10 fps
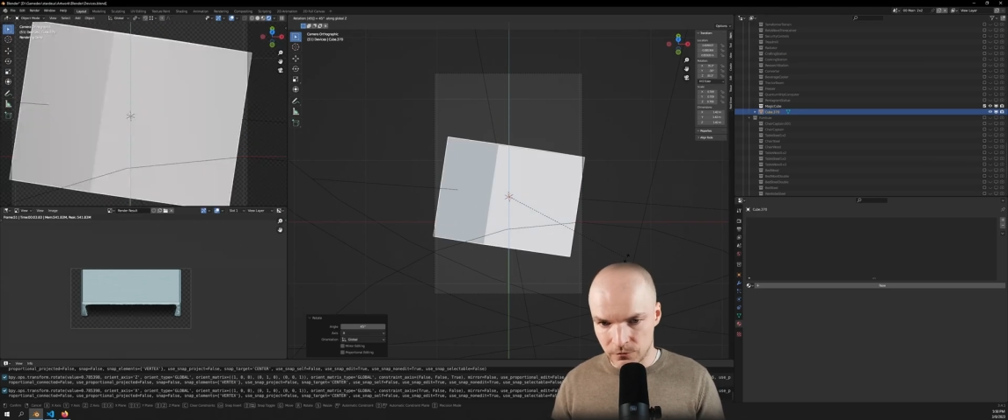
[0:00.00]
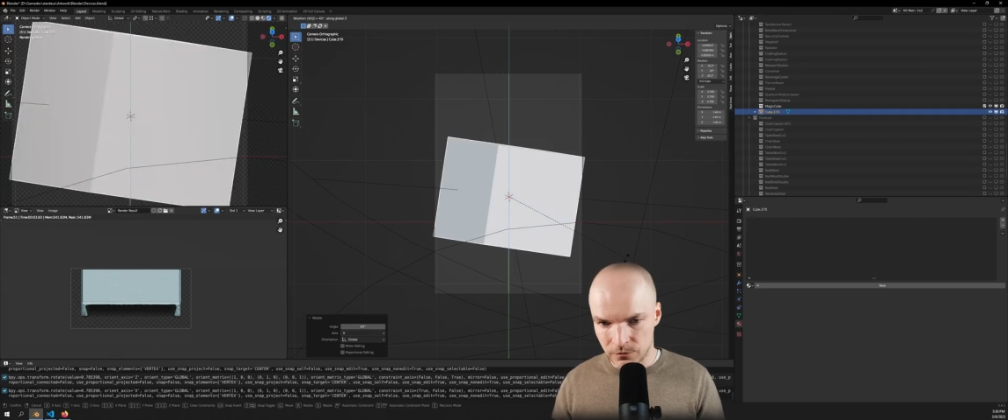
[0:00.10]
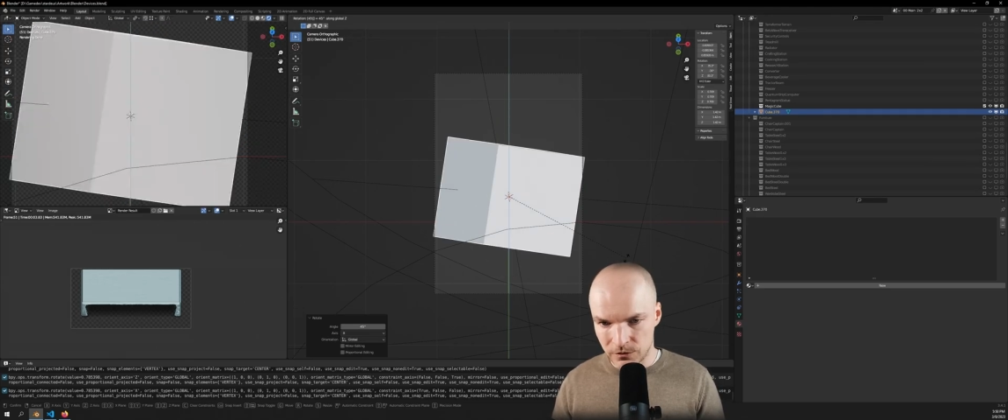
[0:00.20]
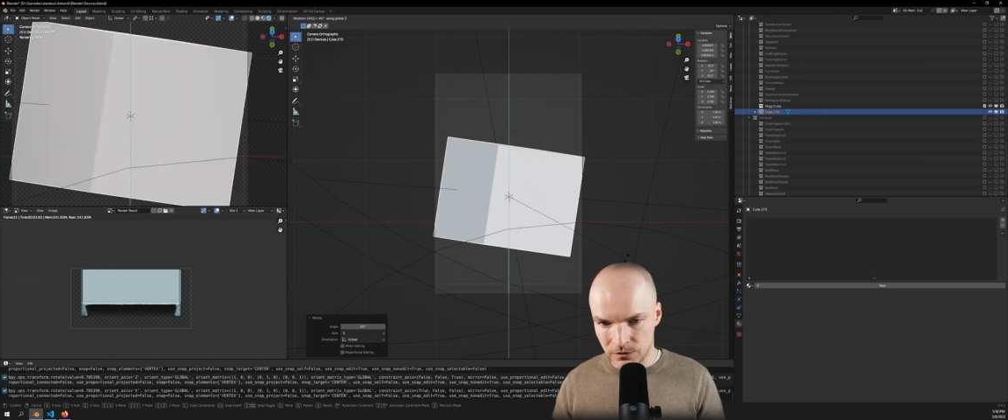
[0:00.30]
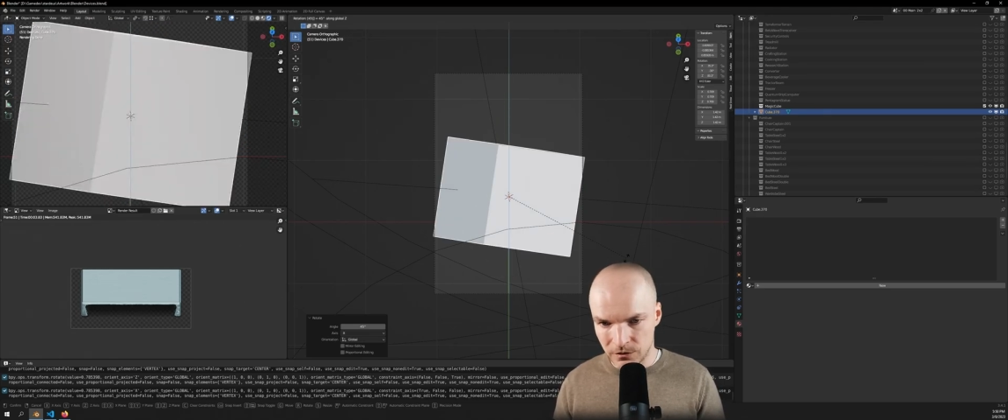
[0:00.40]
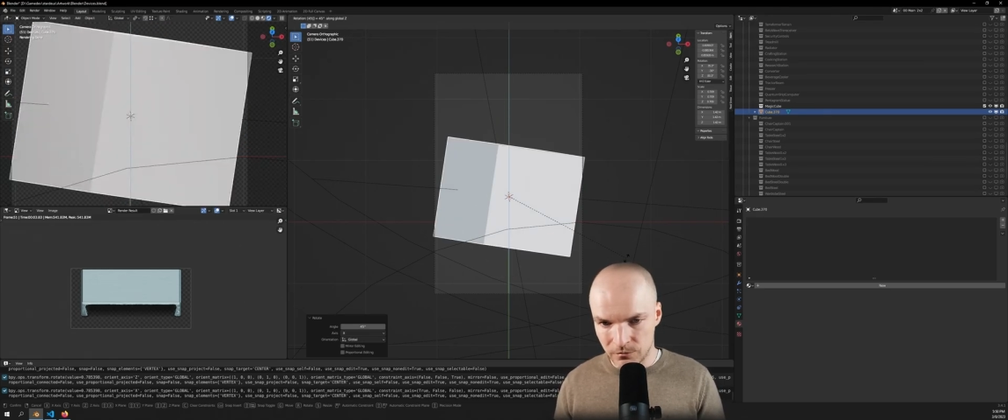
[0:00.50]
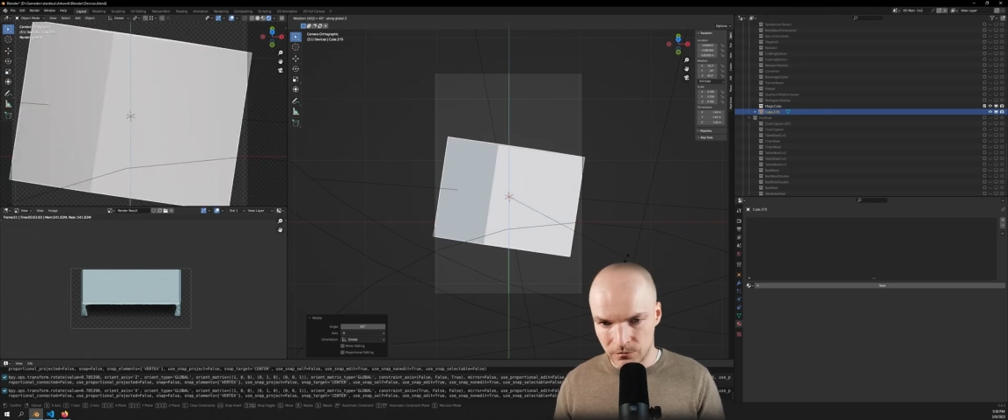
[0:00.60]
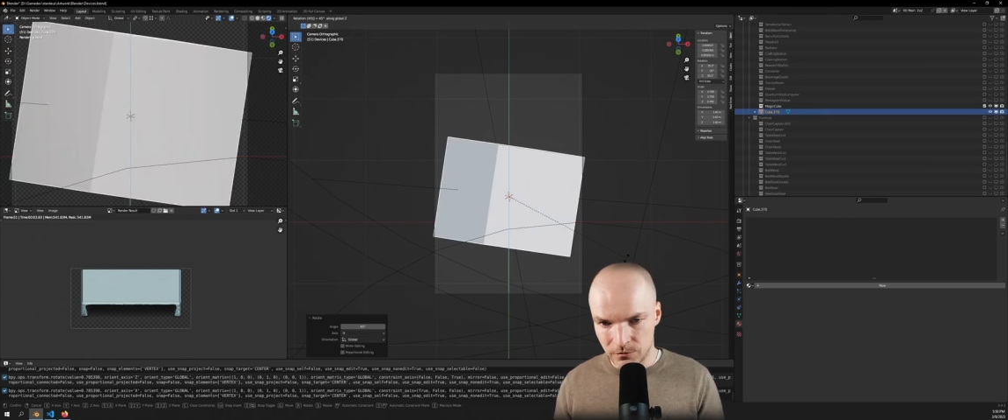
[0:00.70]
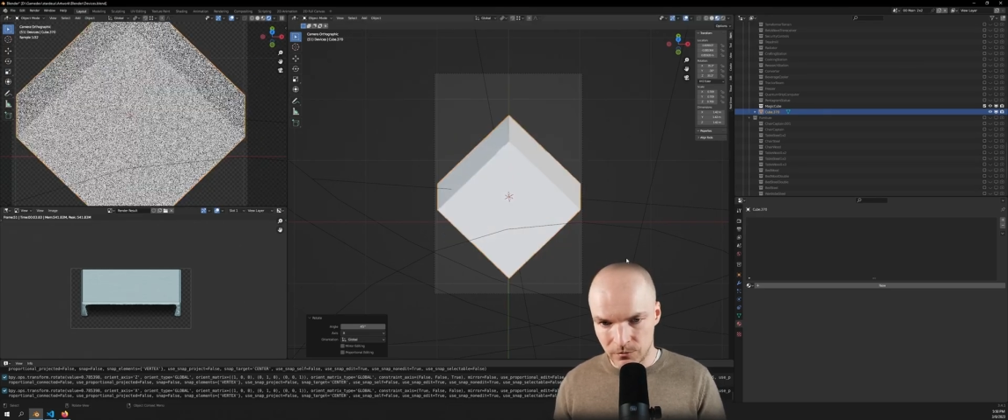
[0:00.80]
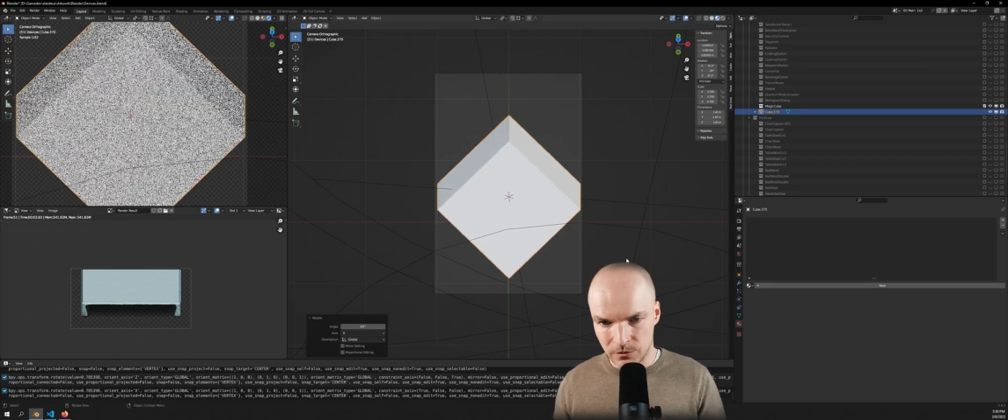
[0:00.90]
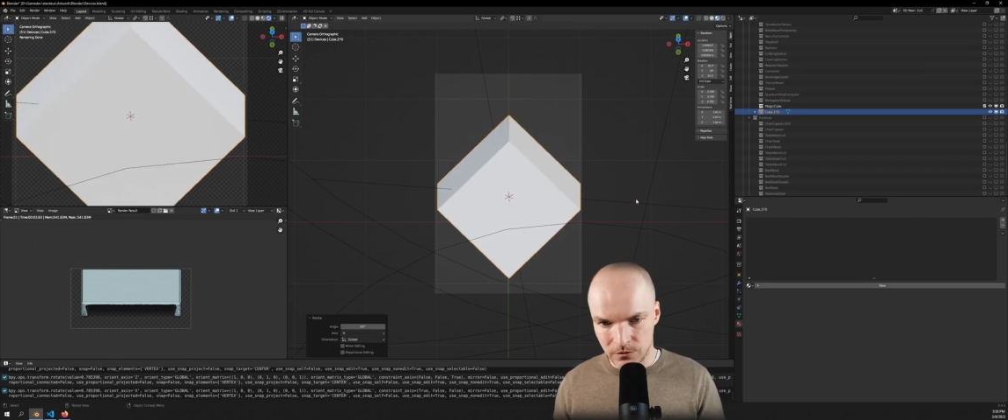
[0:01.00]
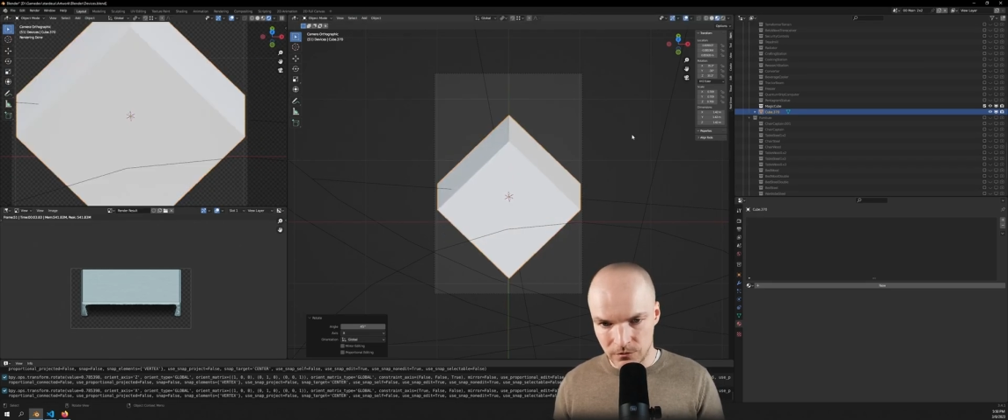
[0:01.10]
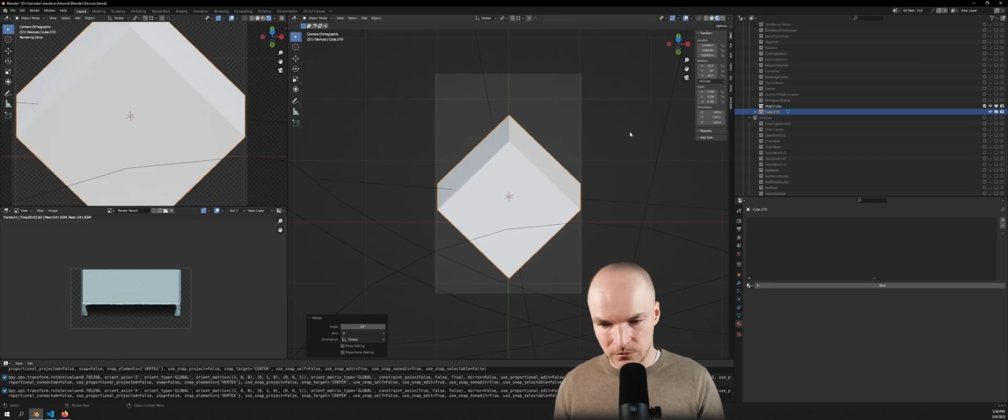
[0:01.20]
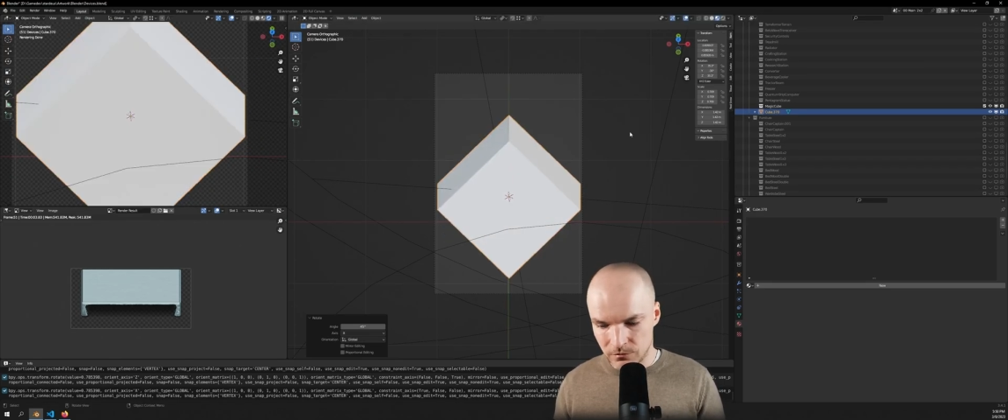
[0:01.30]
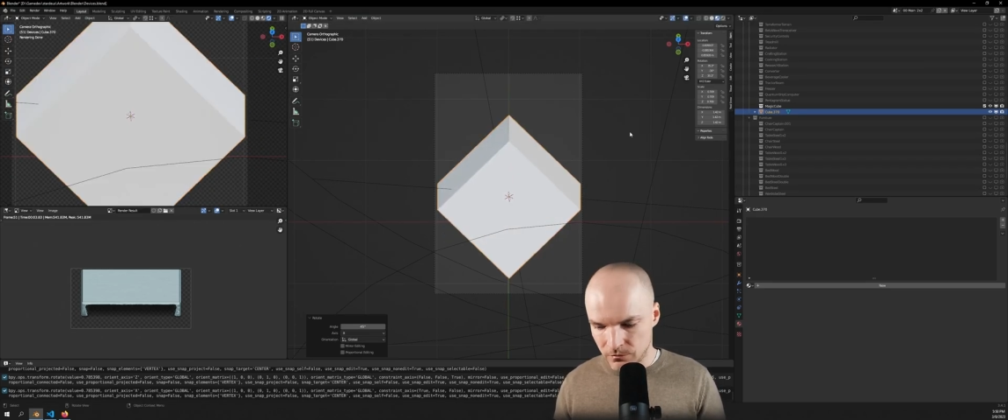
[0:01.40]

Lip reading: more time. Maybe not.